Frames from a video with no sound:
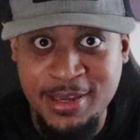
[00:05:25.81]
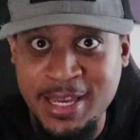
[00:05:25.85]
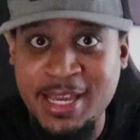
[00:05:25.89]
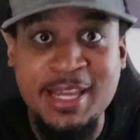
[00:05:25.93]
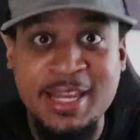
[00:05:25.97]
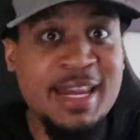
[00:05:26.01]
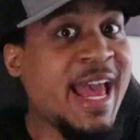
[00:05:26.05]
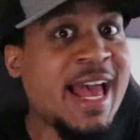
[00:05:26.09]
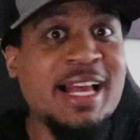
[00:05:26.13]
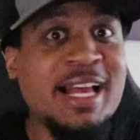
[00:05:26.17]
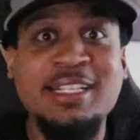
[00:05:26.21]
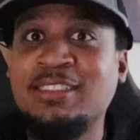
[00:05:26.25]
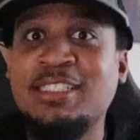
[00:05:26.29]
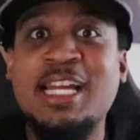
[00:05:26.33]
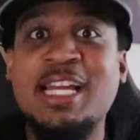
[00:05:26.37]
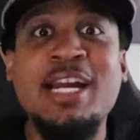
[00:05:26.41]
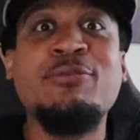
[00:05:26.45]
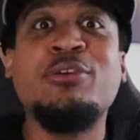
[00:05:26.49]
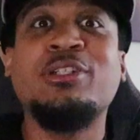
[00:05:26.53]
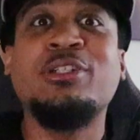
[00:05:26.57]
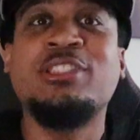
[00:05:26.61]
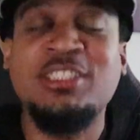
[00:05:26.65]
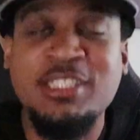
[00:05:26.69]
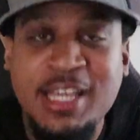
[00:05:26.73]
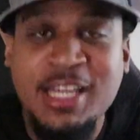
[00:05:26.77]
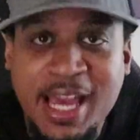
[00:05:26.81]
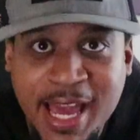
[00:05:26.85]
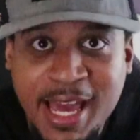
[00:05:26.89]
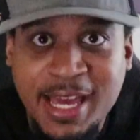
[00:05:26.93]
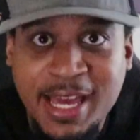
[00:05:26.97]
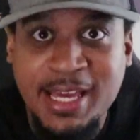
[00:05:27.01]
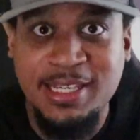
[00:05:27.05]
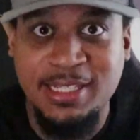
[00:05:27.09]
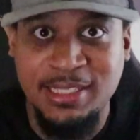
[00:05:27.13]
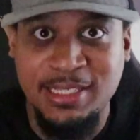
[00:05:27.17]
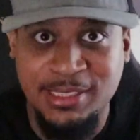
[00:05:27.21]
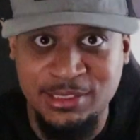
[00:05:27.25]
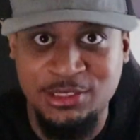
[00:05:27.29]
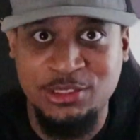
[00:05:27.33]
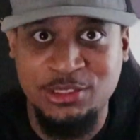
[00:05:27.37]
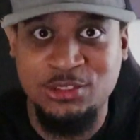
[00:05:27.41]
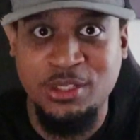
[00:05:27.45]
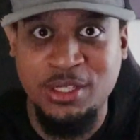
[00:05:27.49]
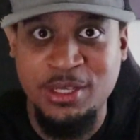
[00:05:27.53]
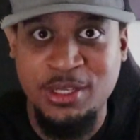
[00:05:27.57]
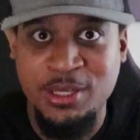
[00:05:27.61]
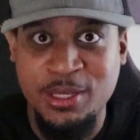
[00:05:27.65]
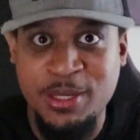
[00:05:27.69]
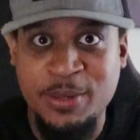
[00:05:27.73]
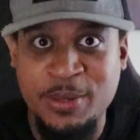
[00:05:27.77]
It has never changed.